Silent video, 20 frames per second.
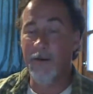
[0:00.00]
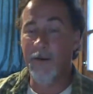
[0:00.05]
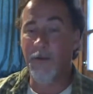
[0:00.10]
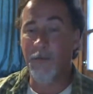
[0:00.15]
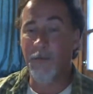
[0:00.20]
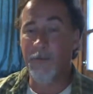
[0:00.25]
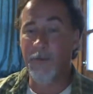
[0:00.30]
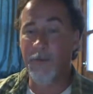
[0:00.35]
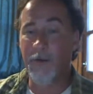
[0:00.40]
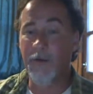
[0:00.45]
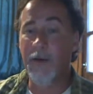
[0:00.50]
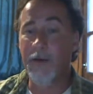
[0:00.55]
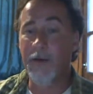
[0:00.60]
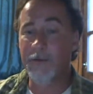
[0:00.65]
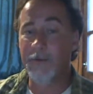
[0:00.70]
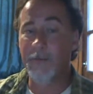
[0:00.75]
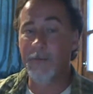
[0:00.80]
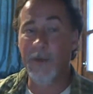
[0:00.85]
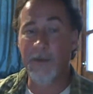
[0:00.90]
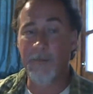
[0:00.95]
Because they
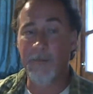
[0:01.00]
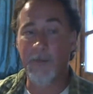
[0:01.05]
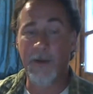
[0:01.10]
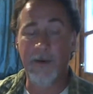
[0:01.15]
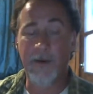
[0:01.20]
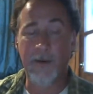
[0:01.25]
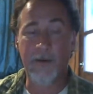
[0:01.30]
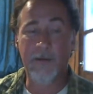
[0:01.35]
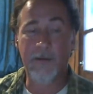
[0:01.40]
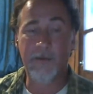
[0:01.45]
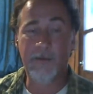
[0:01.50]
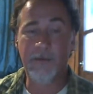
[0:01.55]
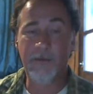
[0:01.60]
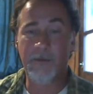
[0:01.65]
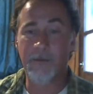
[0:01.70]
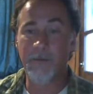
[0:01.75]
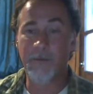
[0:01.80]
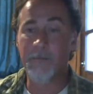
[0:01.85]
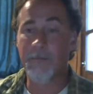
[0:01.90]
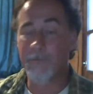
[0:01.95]
don't. They're out to make
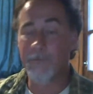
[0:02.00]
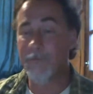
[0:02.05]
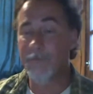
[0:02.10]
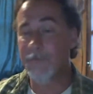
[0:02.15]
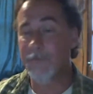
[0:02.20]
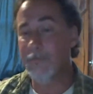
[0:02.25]
money. So